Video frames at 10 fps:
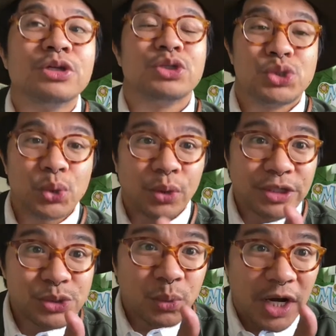
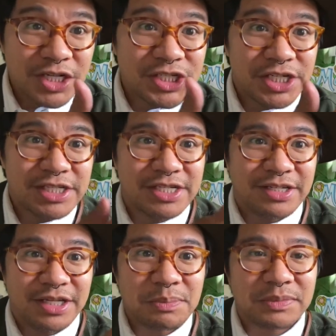George Washington.
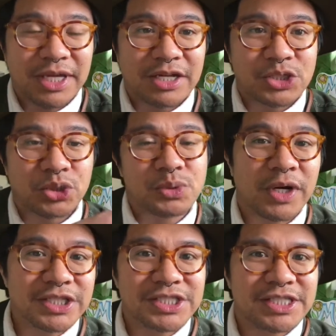Yep, that's George
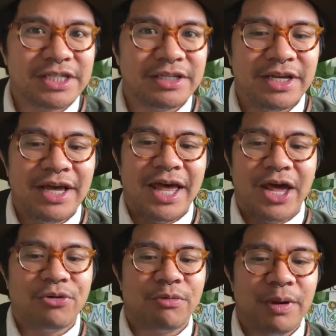Washington.
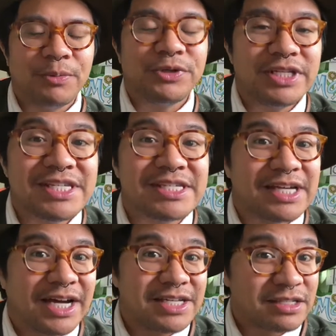And remember the
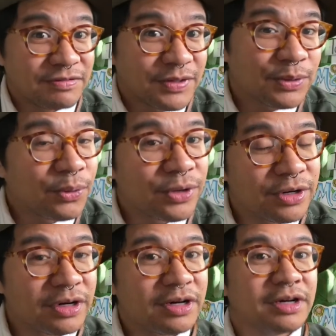size of a quarter?